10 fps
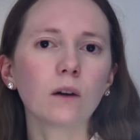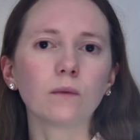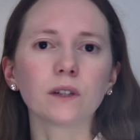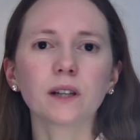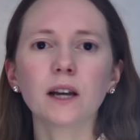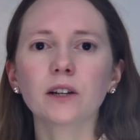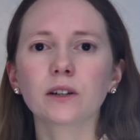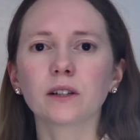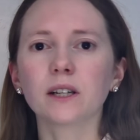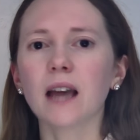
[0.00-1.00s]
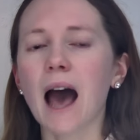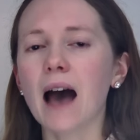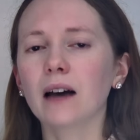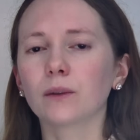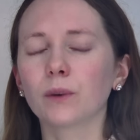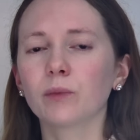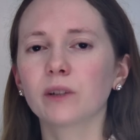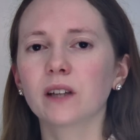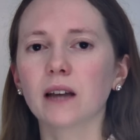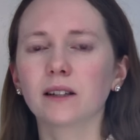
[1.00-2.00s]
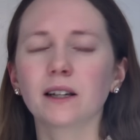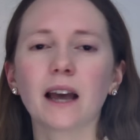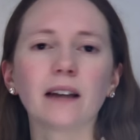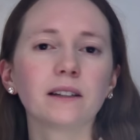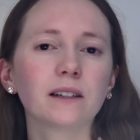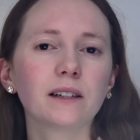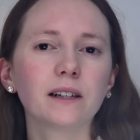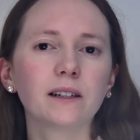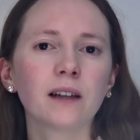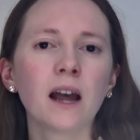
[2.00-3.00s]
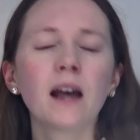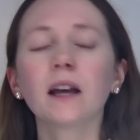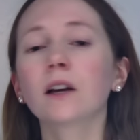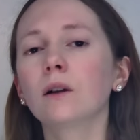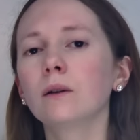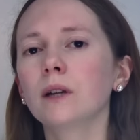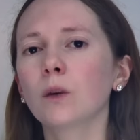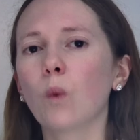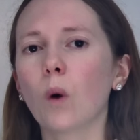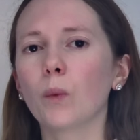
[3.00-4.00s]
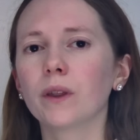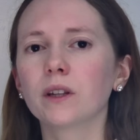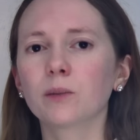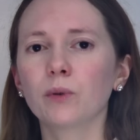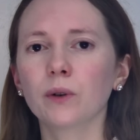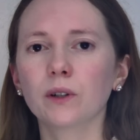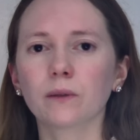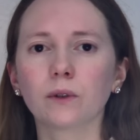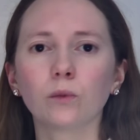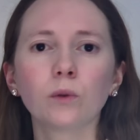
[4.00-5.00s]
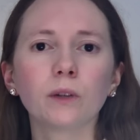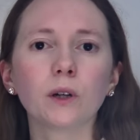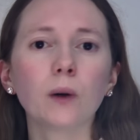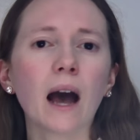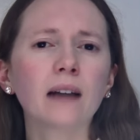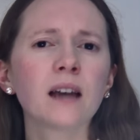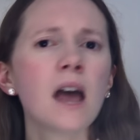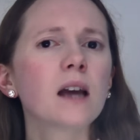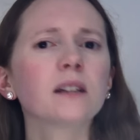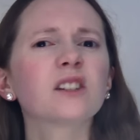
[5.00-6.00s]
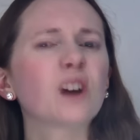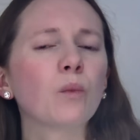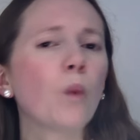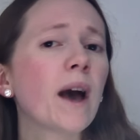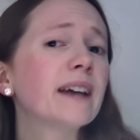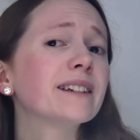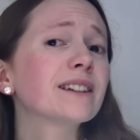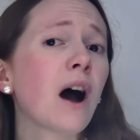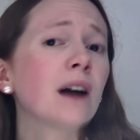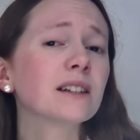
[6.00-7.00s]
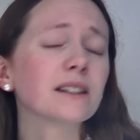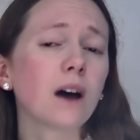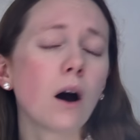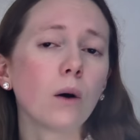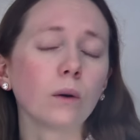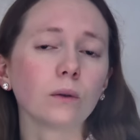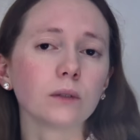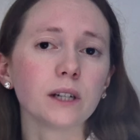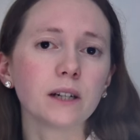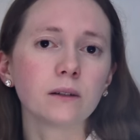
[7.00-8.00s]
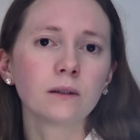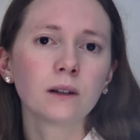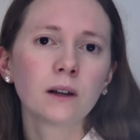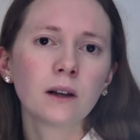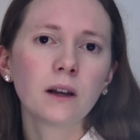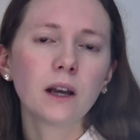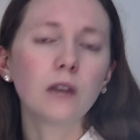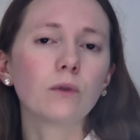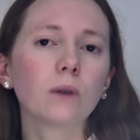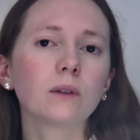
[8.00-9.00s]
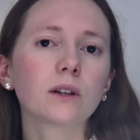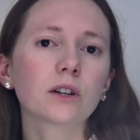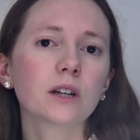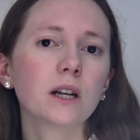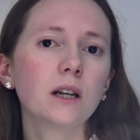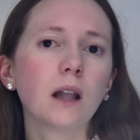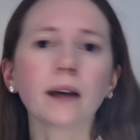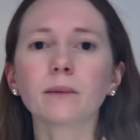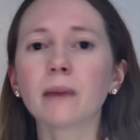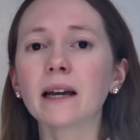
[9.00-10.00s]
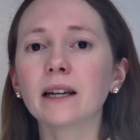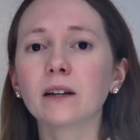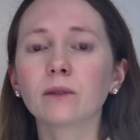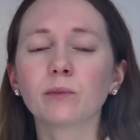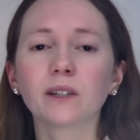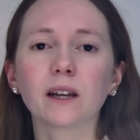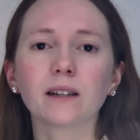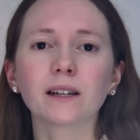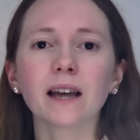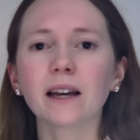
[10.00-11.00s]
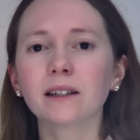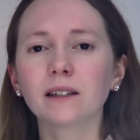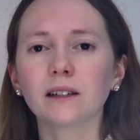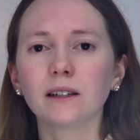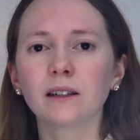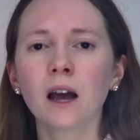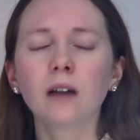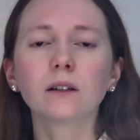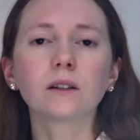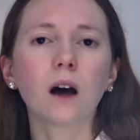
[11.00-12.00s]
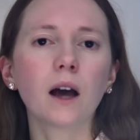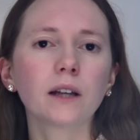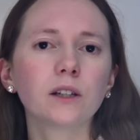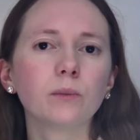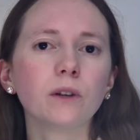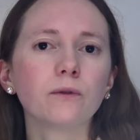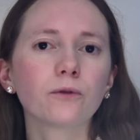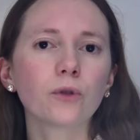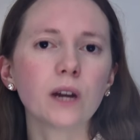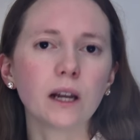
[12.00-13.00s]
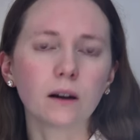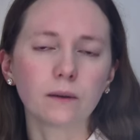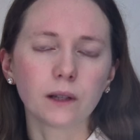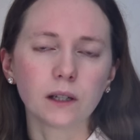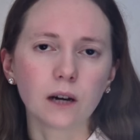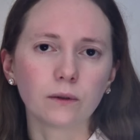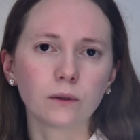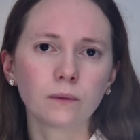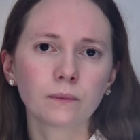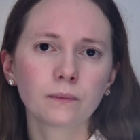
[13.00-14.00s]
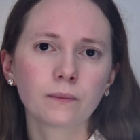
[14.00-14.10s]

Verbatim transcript: conversations he had with possessing entities, including one with the spirit of the woman who had, in some way, started the whole ordeal. He wrote that she, like many of the possessing entities, desired to be free of the devil.